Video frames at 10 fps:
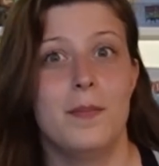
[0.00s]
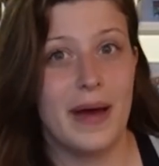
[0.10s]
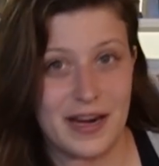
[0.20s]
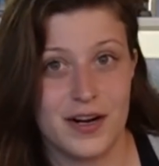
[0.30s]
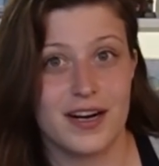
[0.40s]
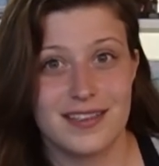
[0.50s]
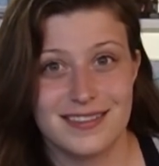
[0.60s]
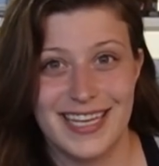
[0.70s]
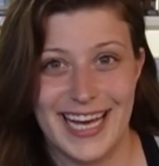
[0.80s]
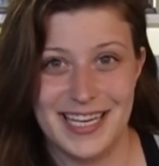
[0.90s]
better
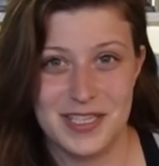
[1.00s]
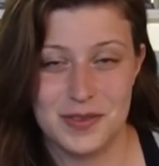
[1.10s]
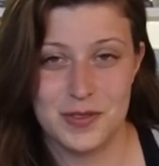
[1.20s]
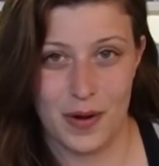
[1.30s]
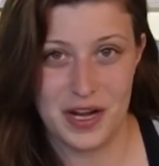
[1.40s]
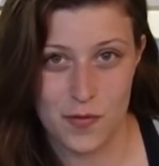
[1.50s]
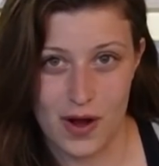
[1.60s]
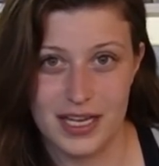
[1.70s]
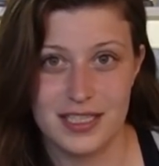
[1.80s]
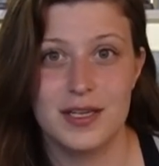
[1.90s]
hit
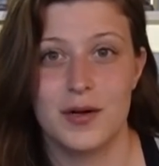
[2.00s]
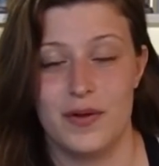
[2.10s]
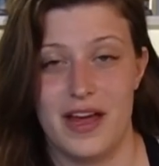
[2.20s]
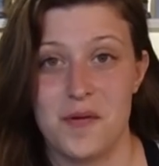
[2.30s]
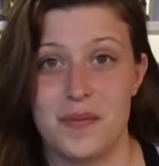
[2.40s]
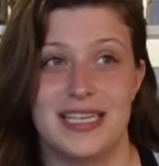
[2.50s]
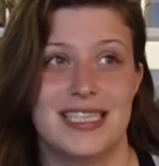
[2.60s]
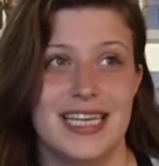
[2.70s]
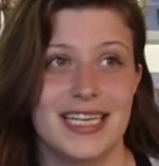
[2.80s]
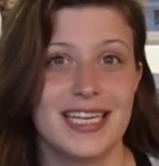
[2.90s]
21 without
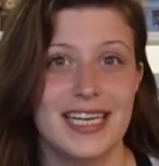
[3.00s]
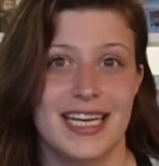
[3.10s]
busting.